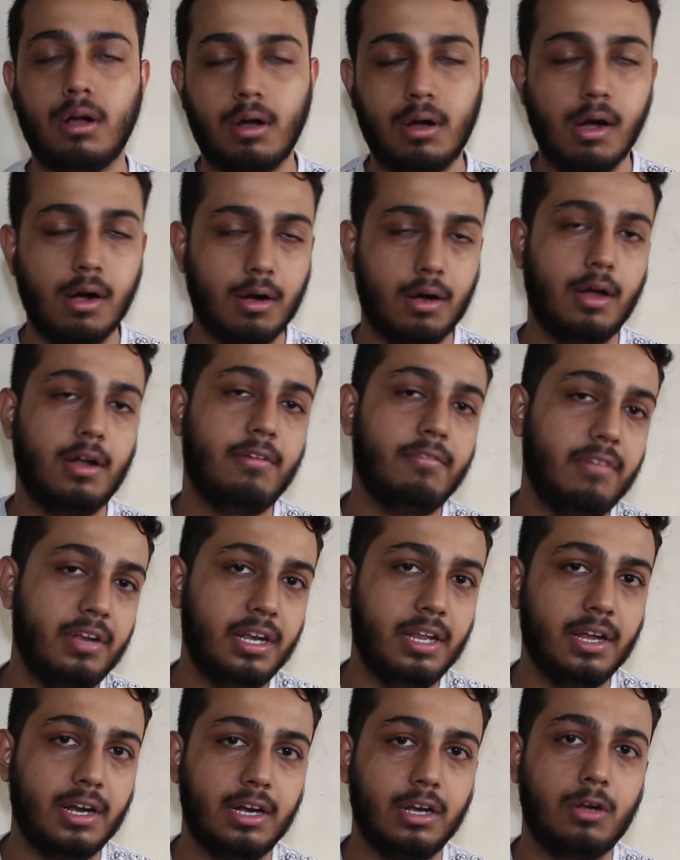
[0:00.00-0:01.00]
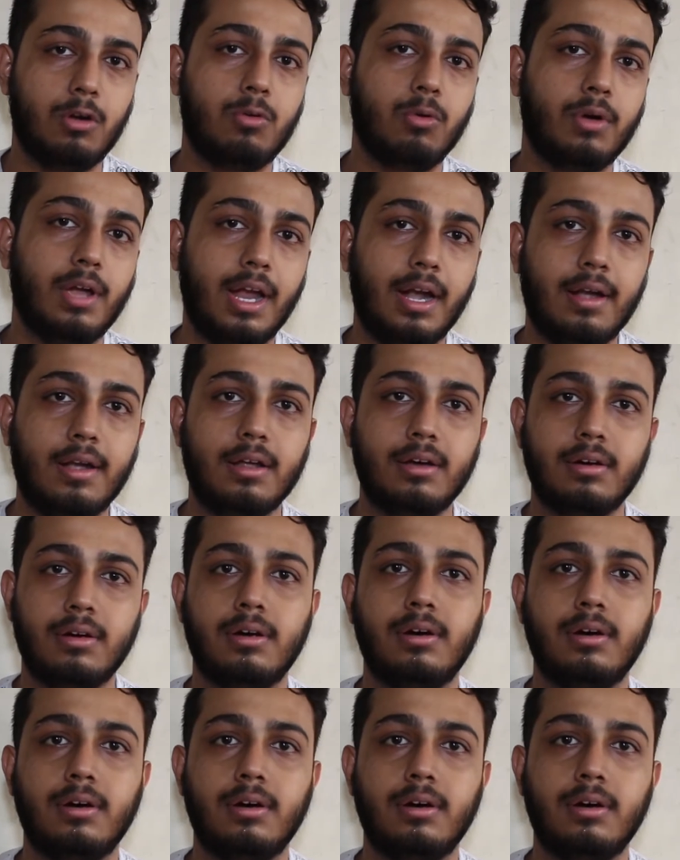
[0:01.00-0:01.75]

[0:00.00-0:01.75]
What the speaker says: convenient to get